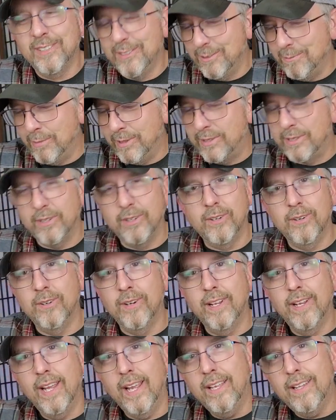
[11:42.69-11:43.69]
but they're
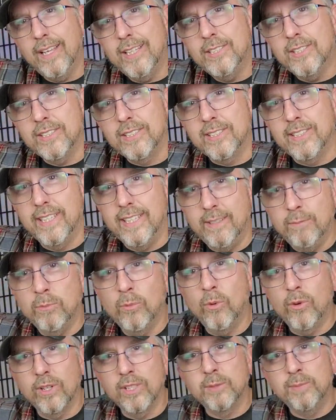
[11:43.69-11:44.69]
hellaciously
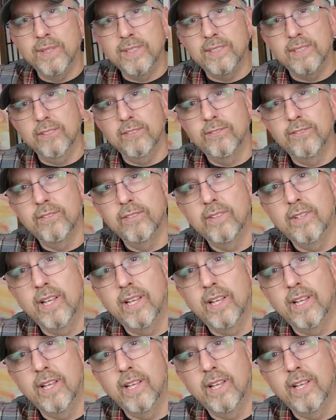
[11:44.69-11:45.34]
more expensive.